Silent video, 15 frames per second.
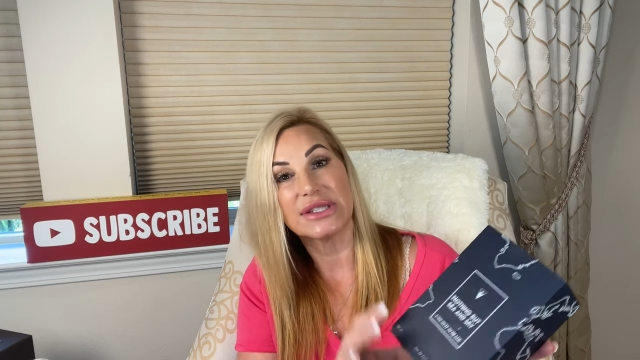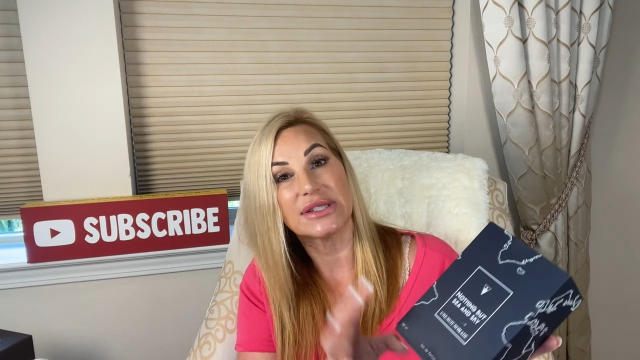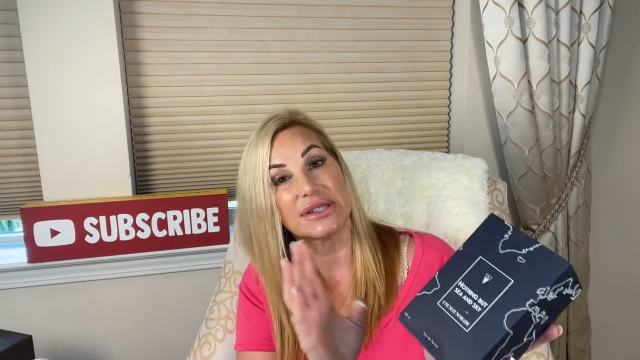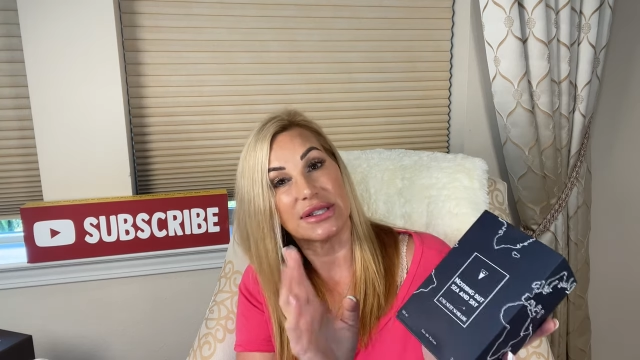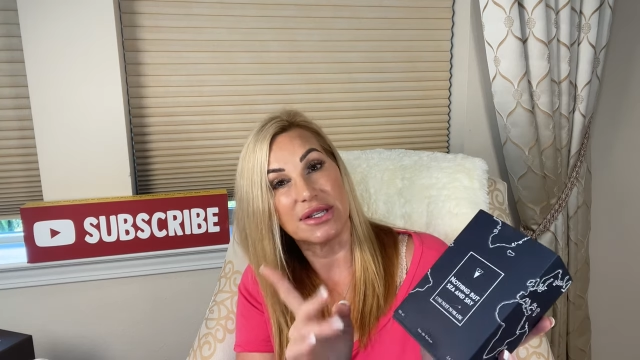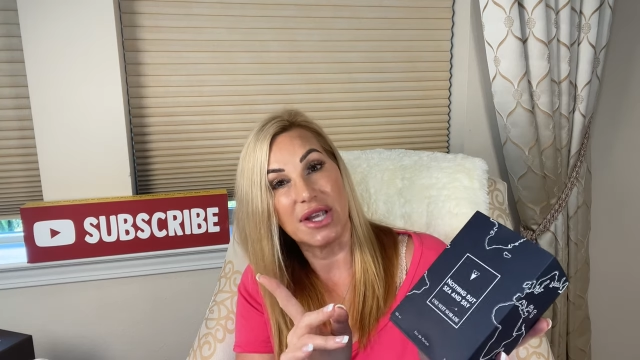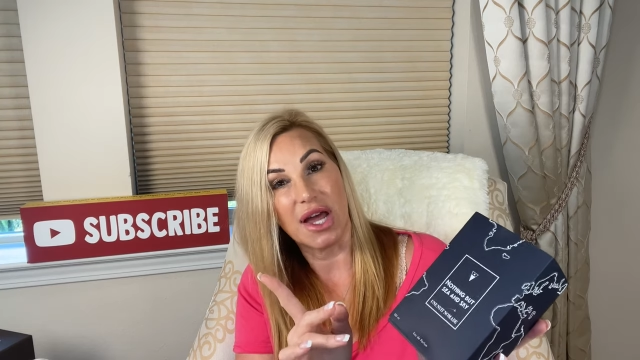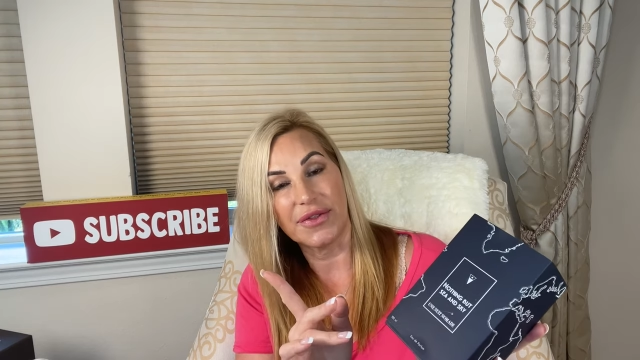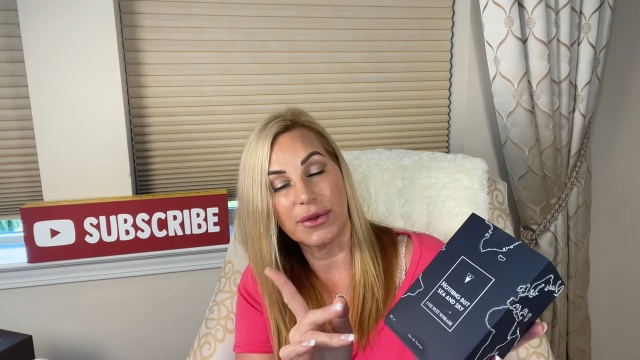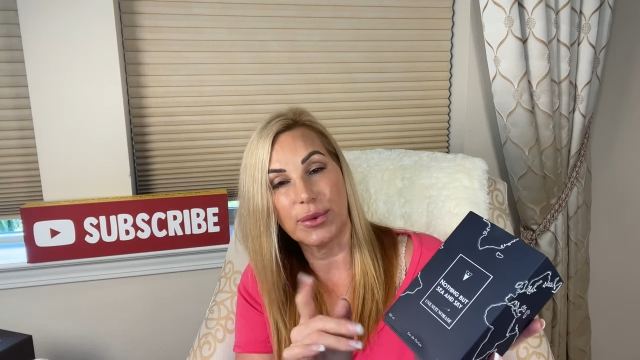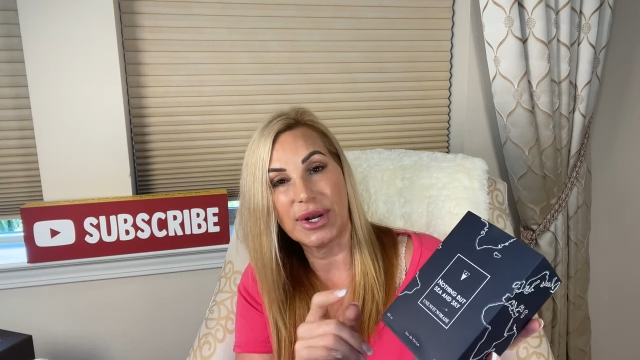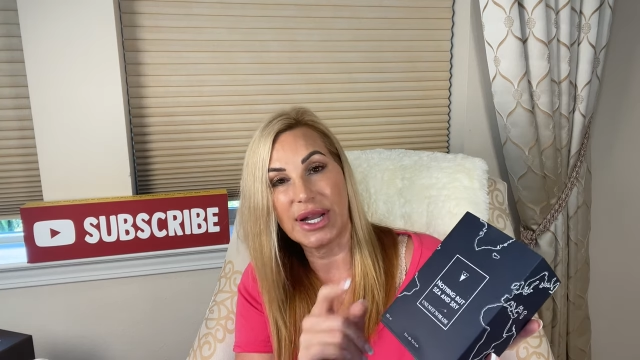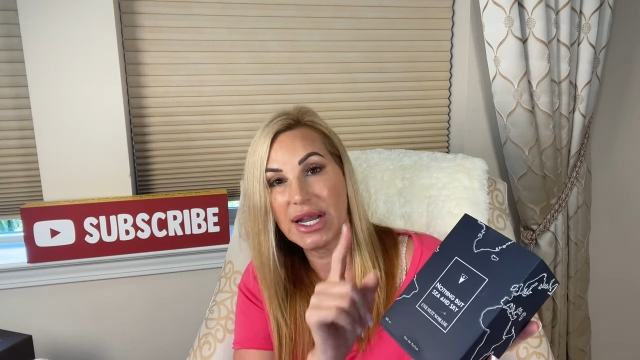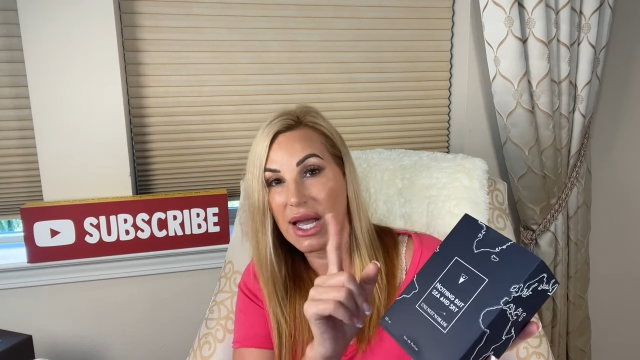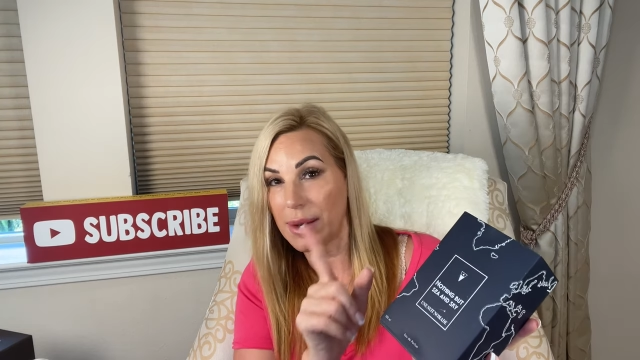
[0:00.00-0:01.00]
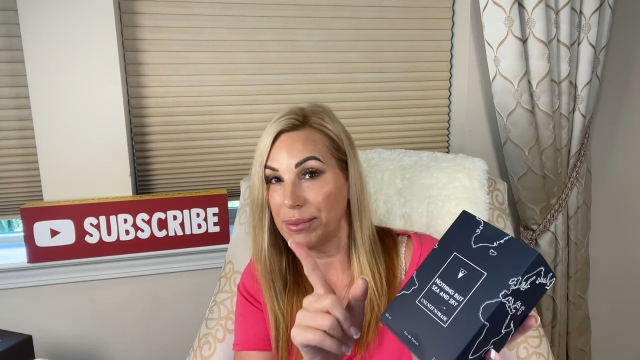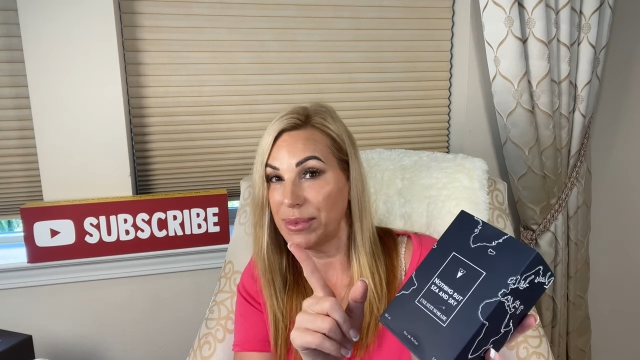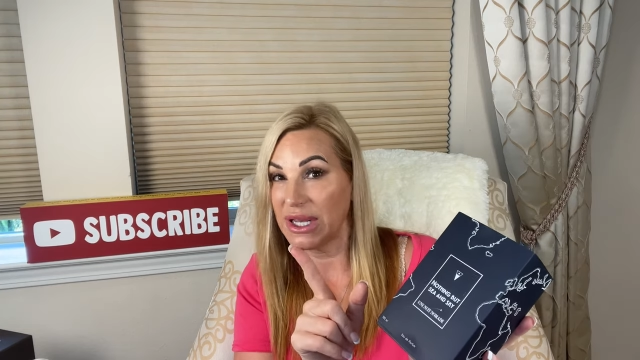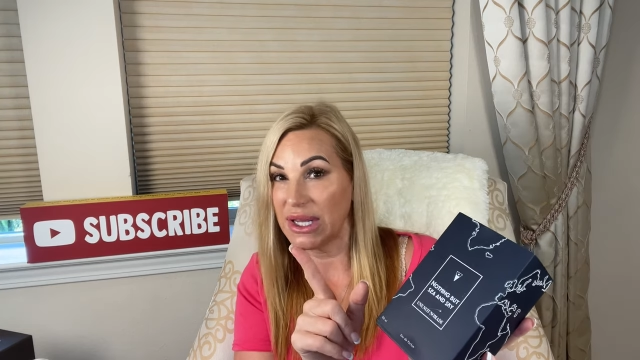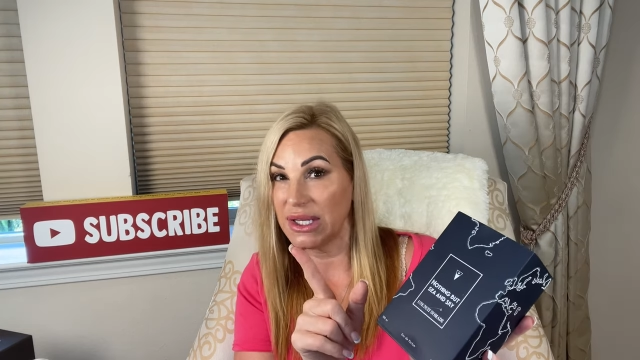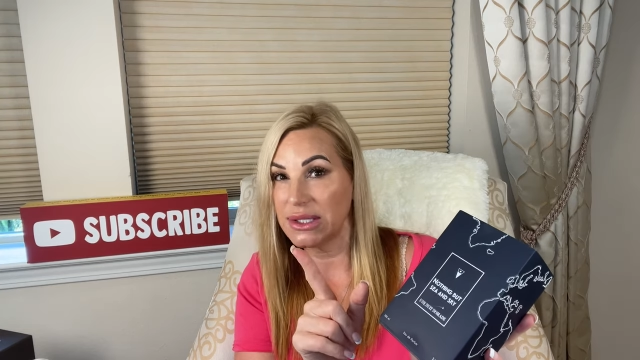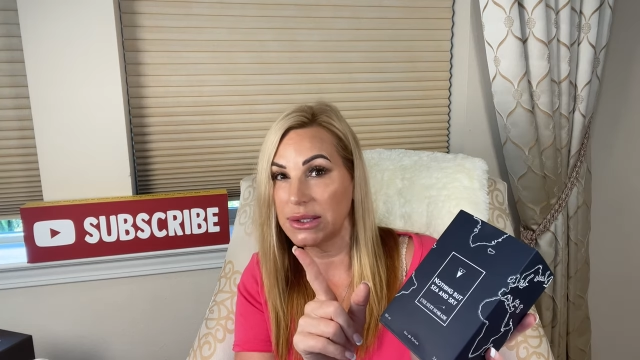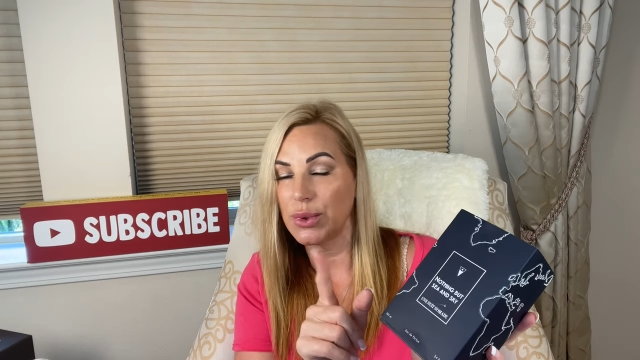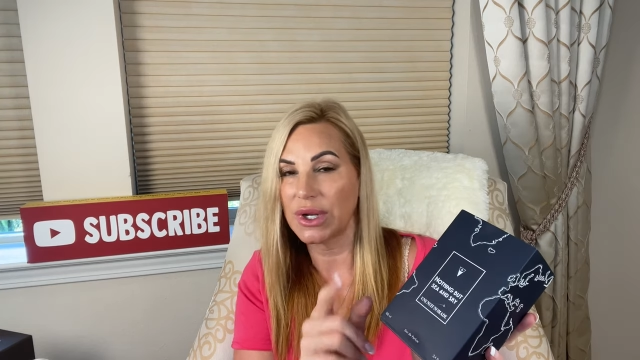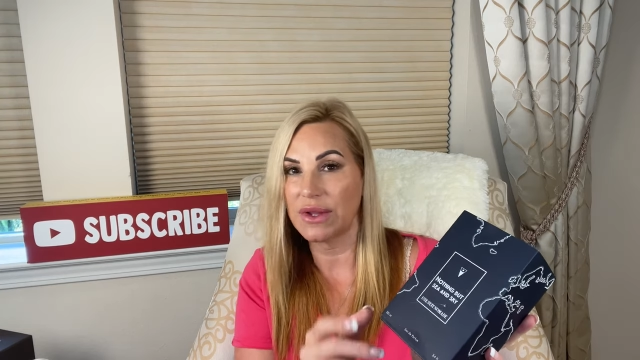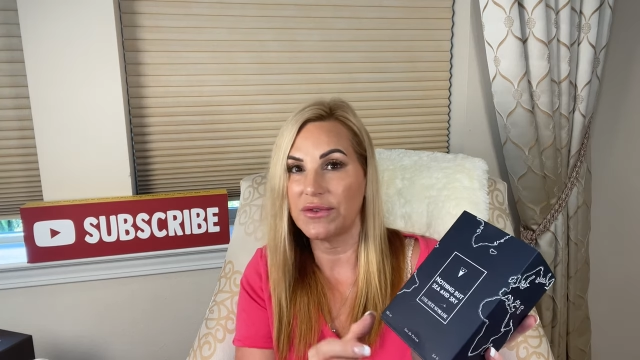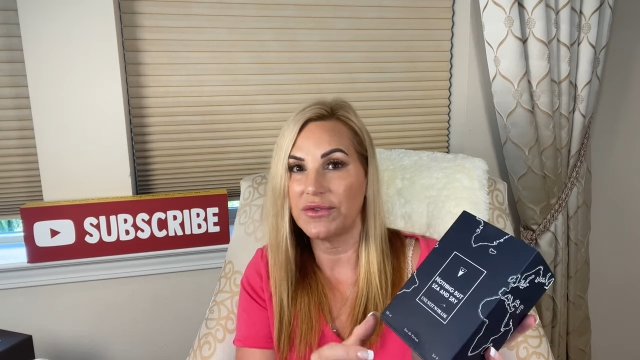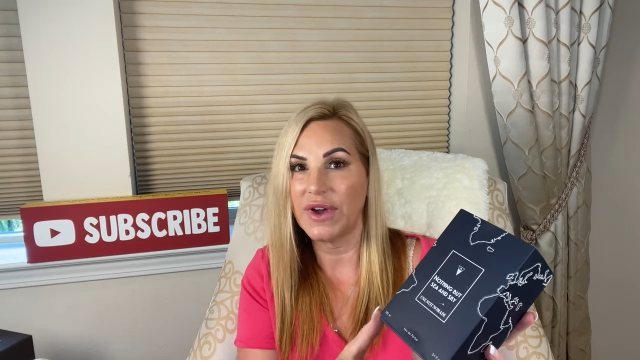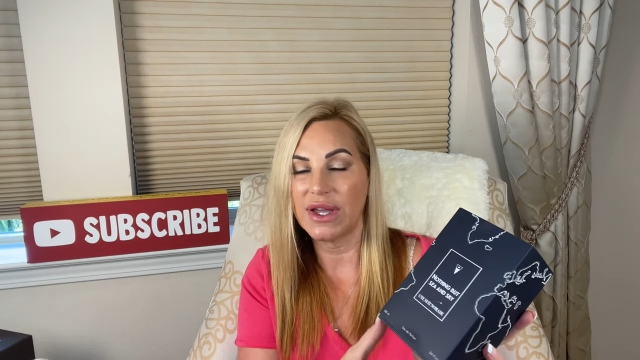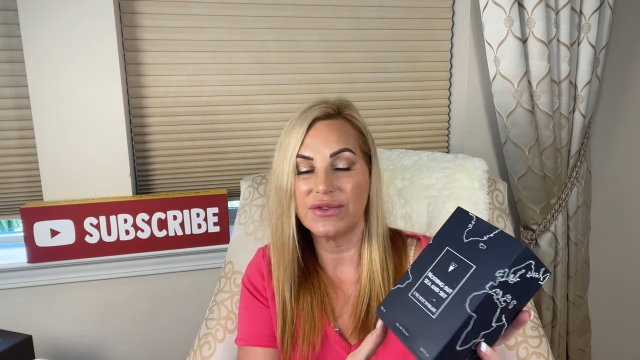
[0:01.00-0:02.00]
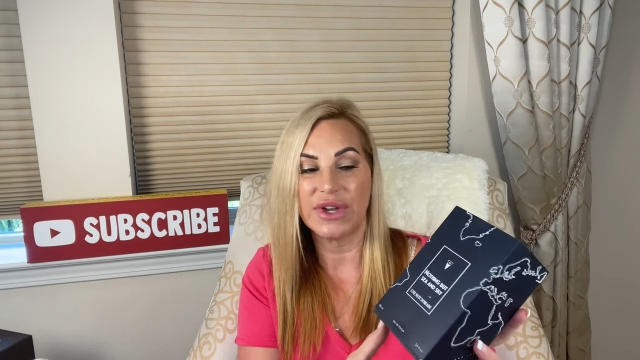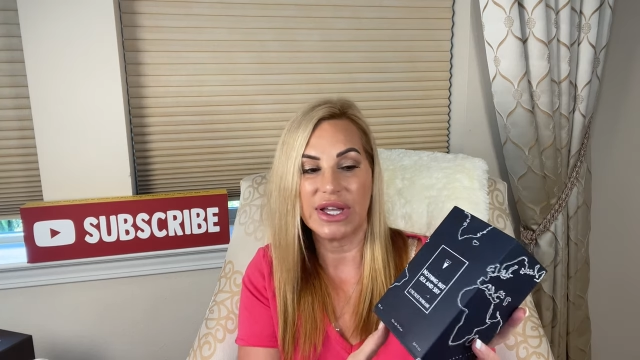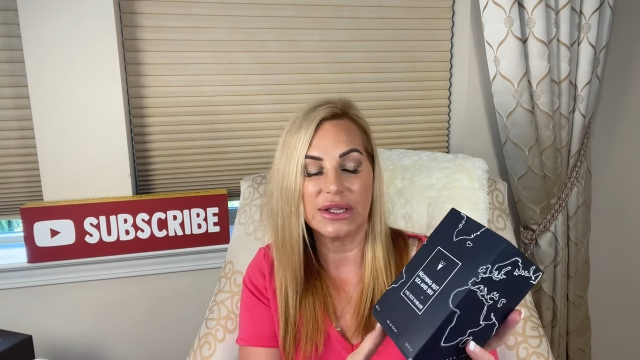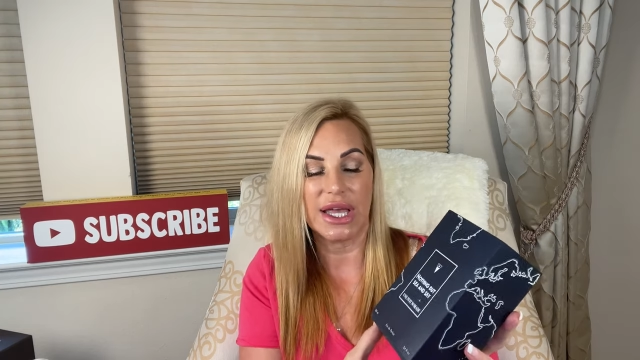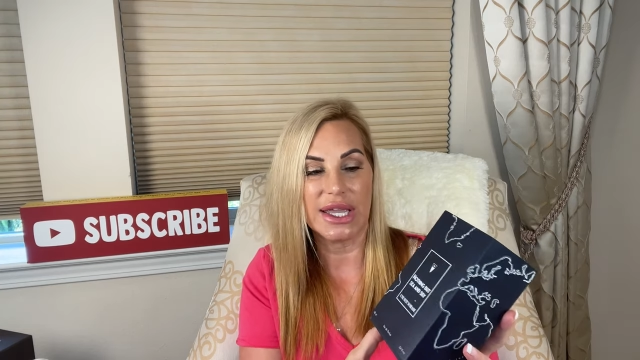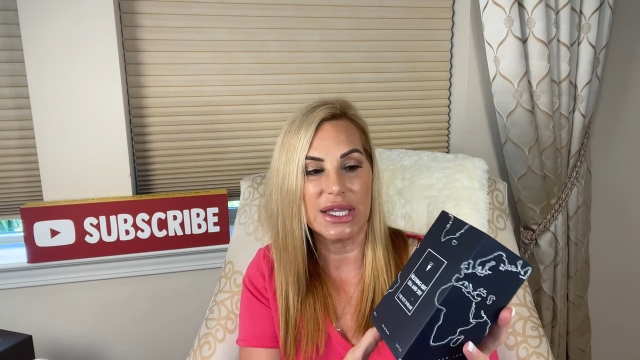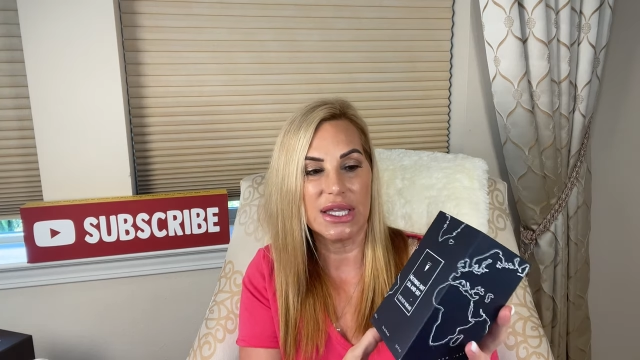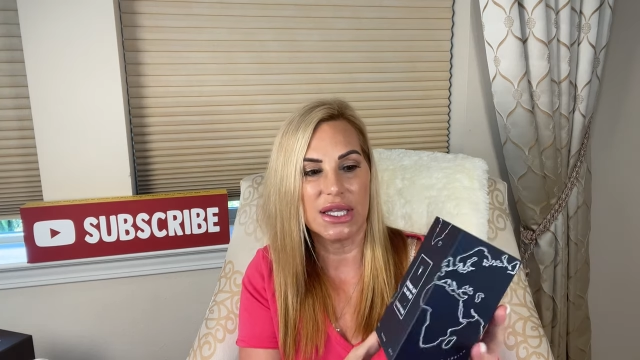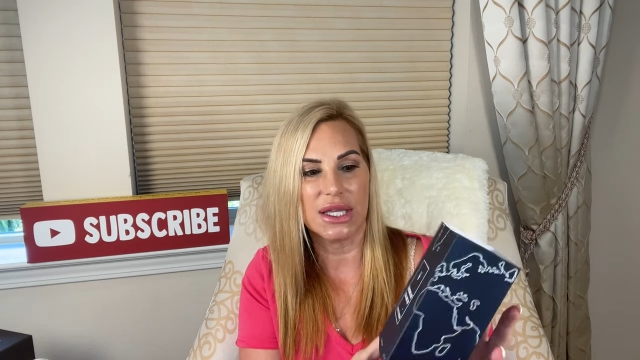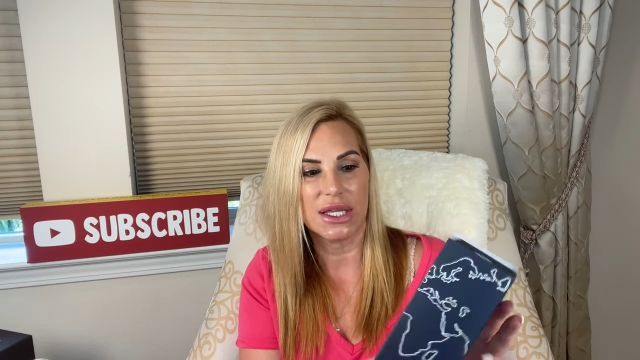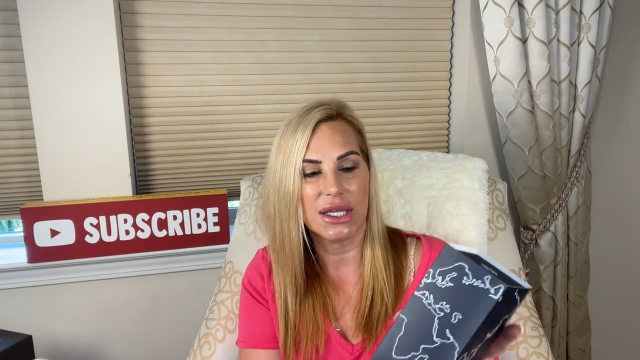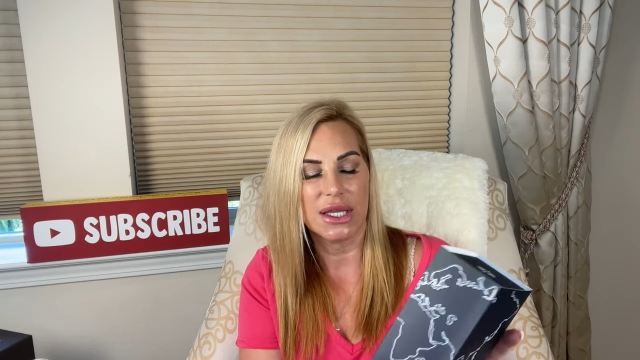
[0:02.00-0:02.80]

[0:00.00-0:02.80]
It's not the one I got, but it is one of the five I like.